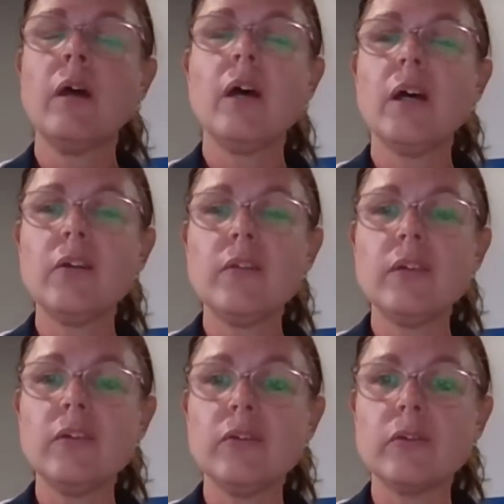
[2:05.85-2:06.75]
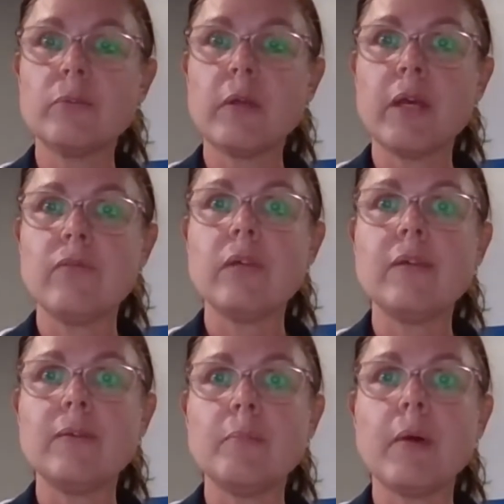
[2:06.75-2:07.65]
I don't think your dog's behaviour
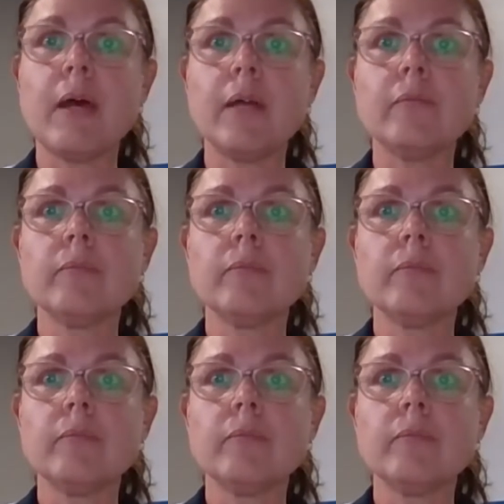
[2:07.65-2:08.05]
is bad.